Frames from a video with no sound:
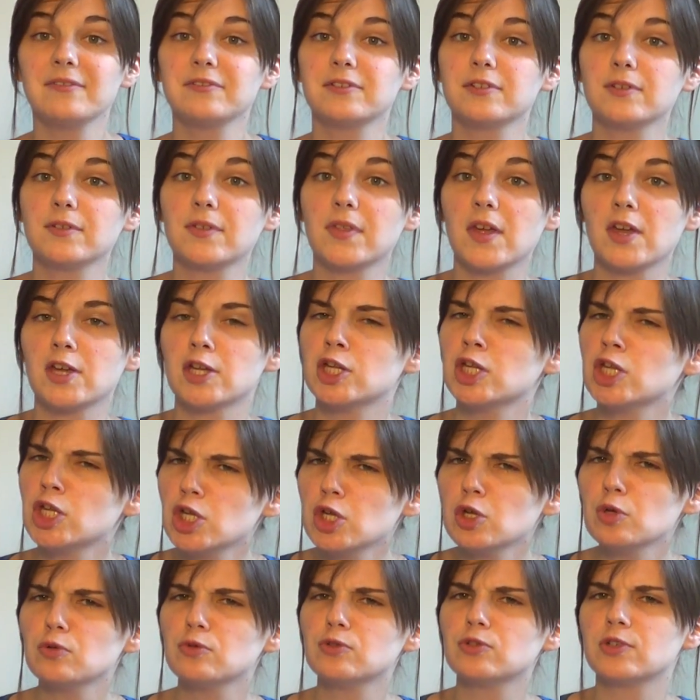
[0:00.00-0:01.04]
after the
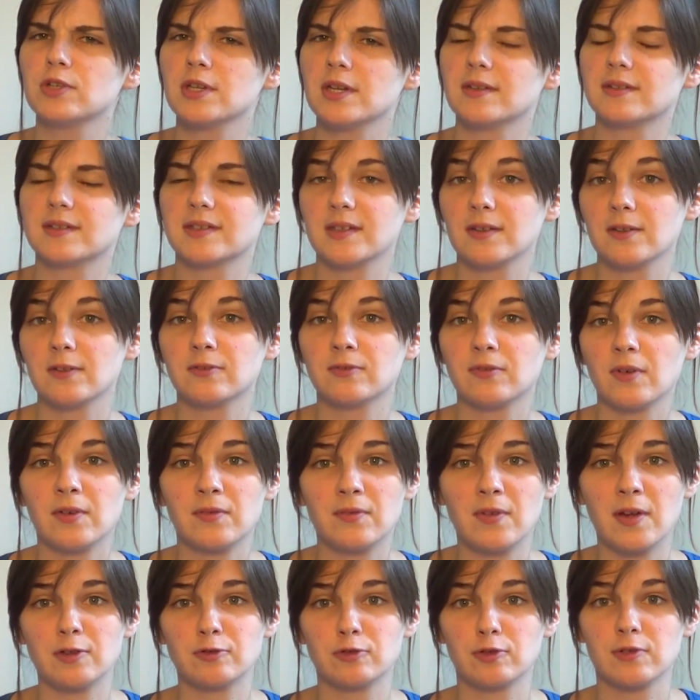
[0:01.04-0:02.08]
hugeness of
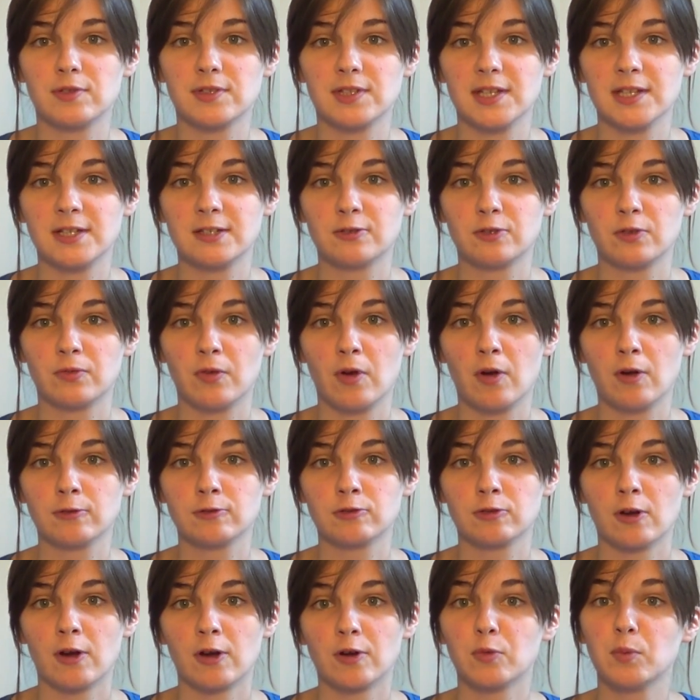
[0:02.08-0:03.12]
Avengers Age of
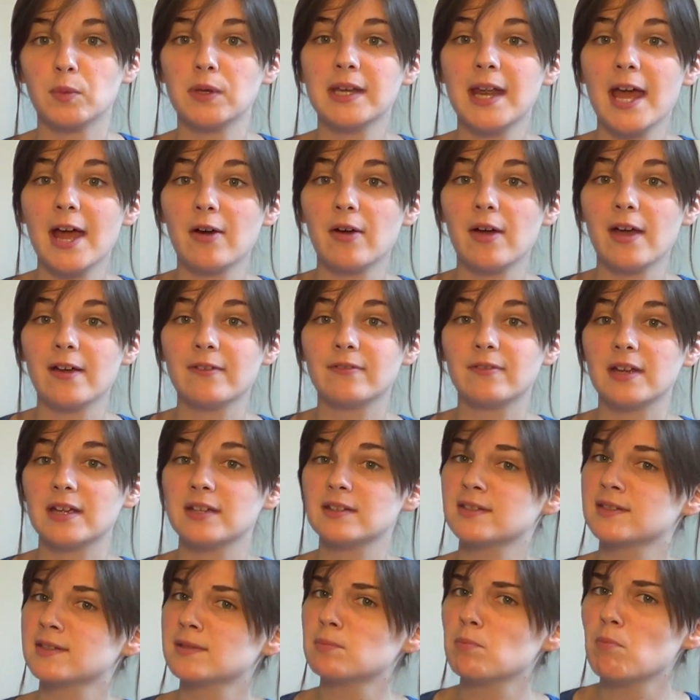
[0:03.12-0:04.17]
Ultron, we now have a
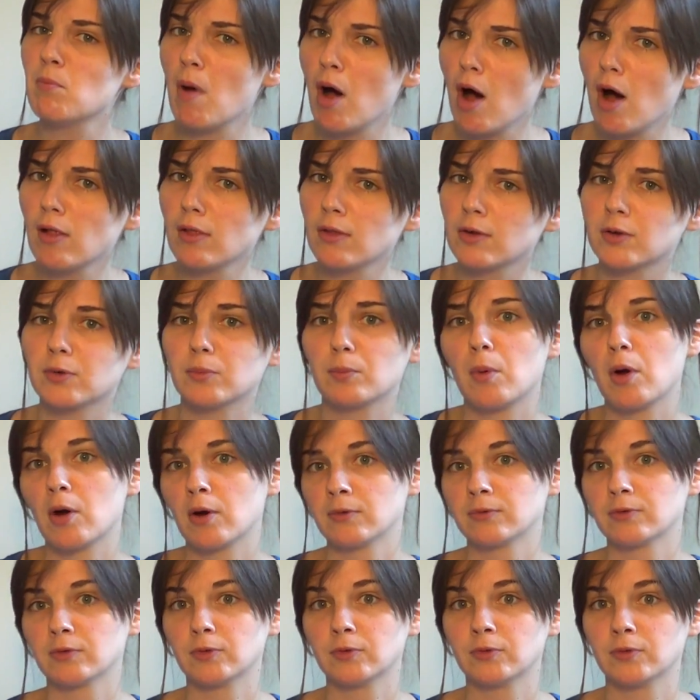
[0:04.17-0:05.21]
smaller
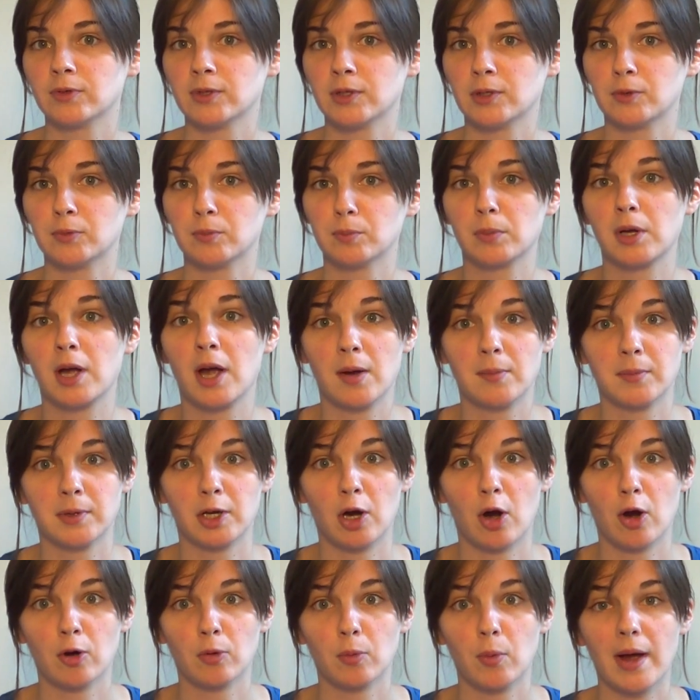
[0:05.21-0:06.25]
Marvel film
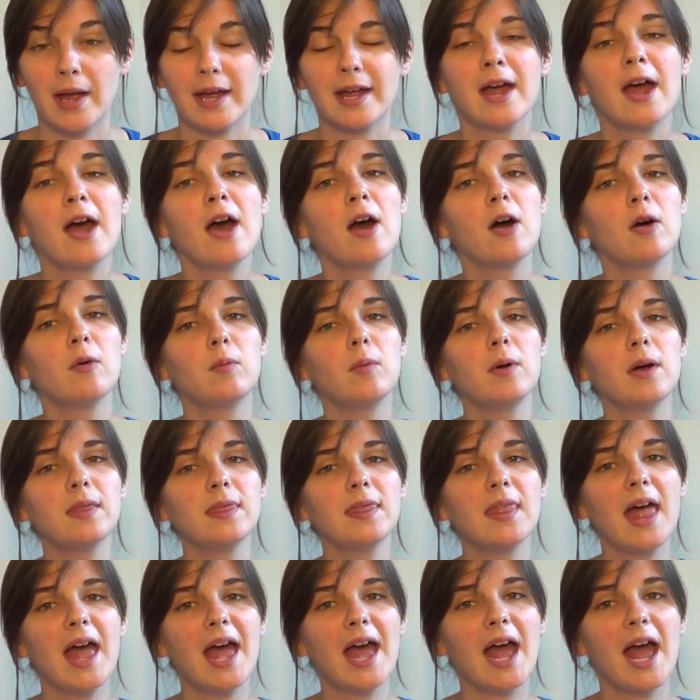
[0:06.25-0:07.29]
coming our way,
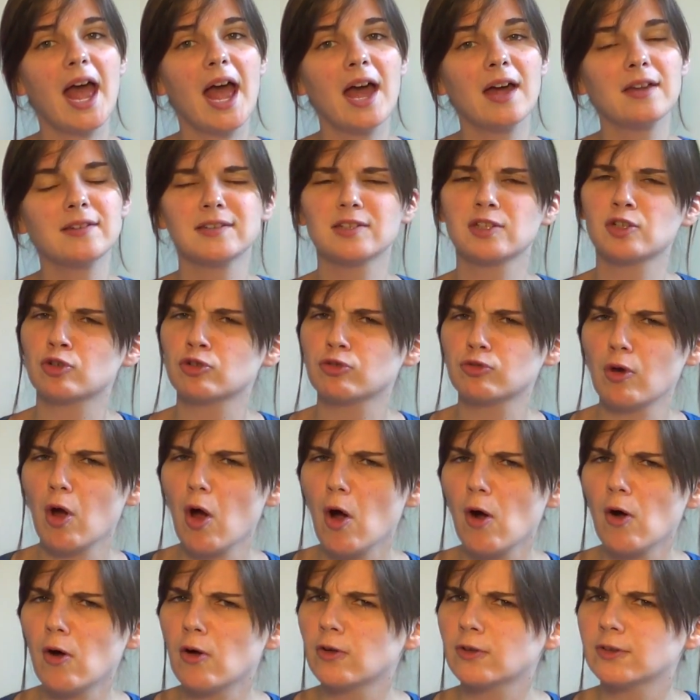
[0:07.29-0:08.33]
one that has
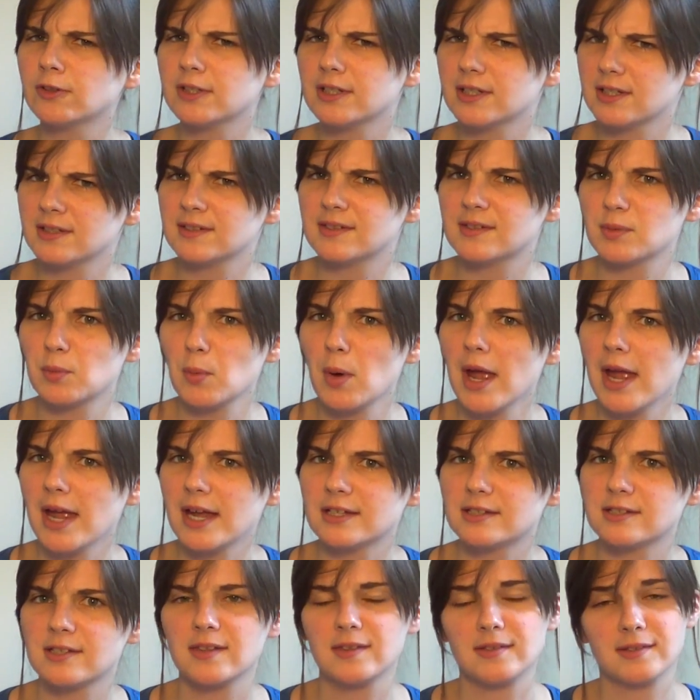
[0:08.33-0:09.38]
crawled its
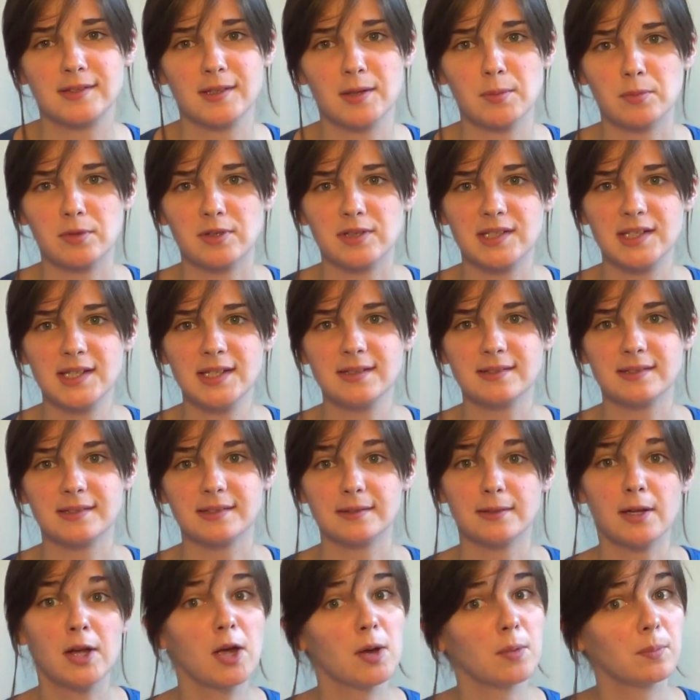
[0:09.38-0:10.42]
way to the summer
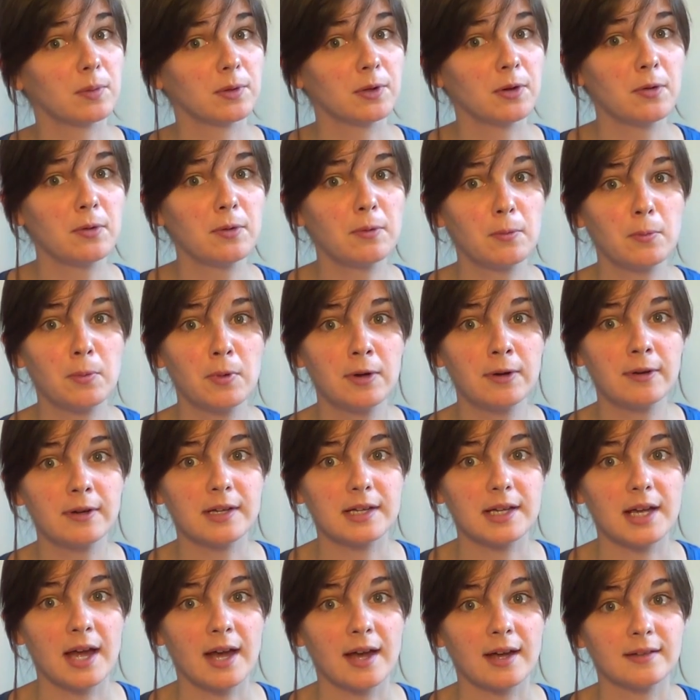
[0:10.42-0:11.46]
season. But don't
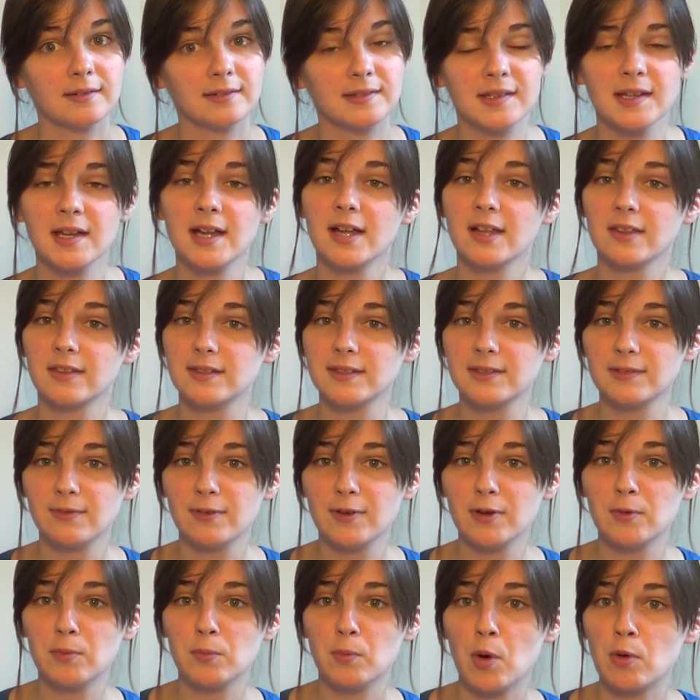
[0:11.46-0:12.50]
worry, guys, this
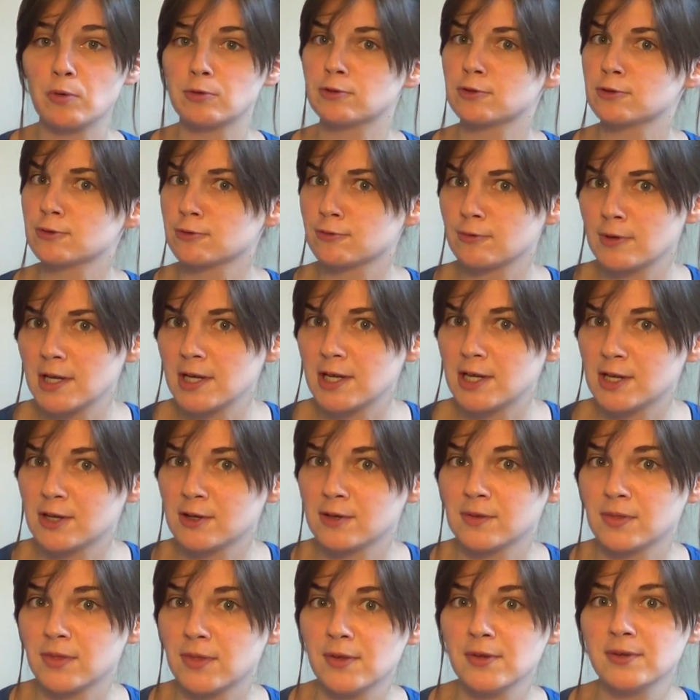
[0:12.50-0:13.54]
film won't shrink your
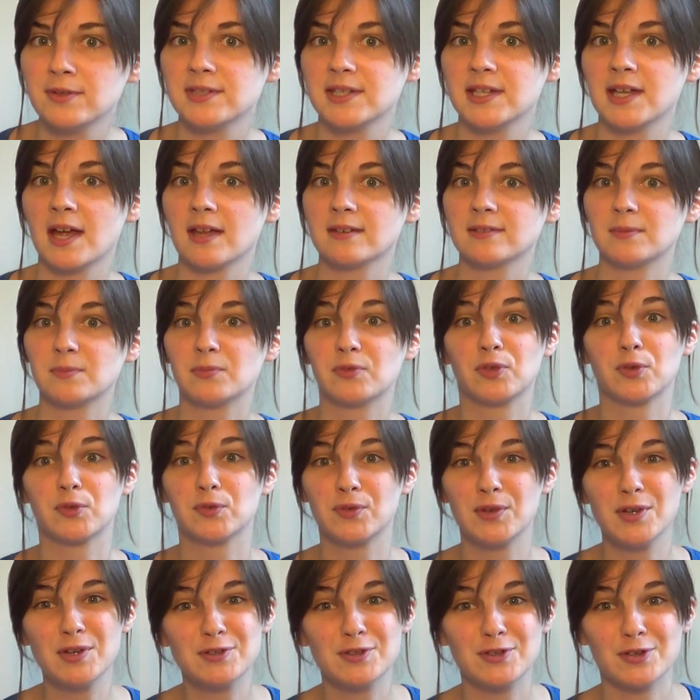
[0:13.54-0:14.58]
enthusiasm for
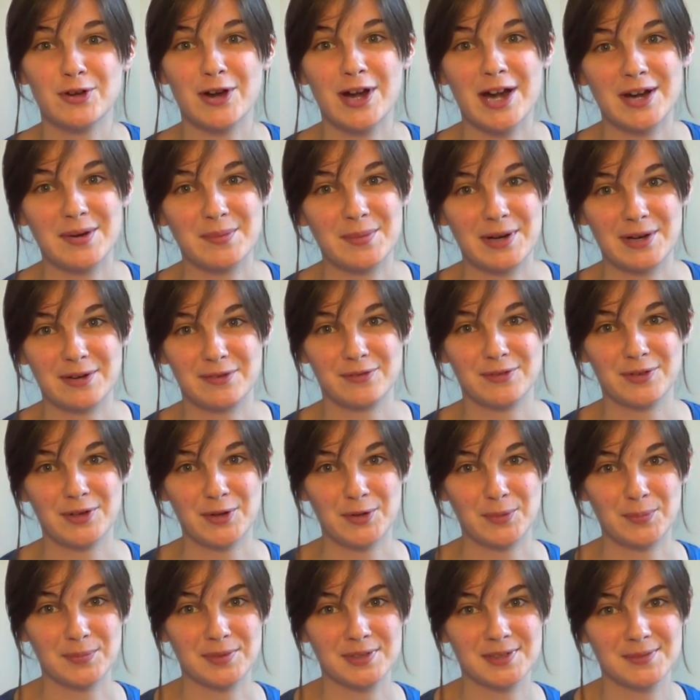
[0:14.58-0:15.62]
future Ant Man
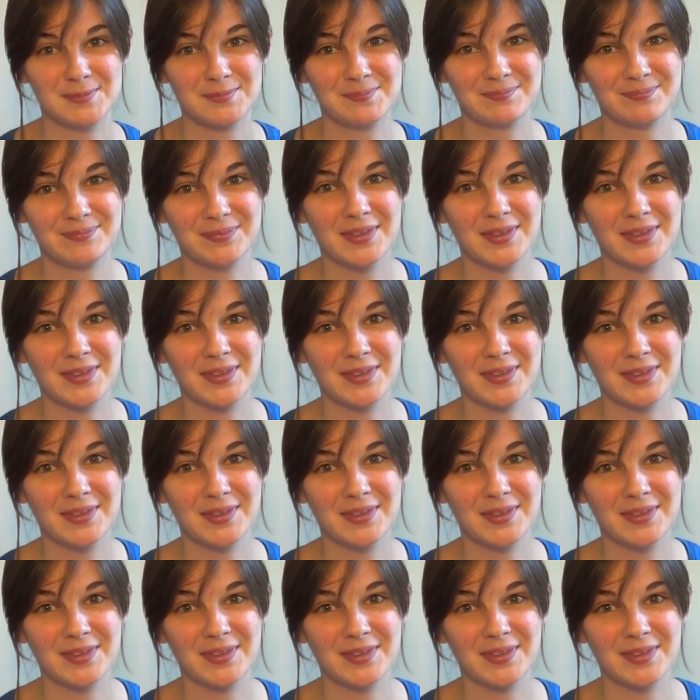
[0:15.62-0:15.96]
films.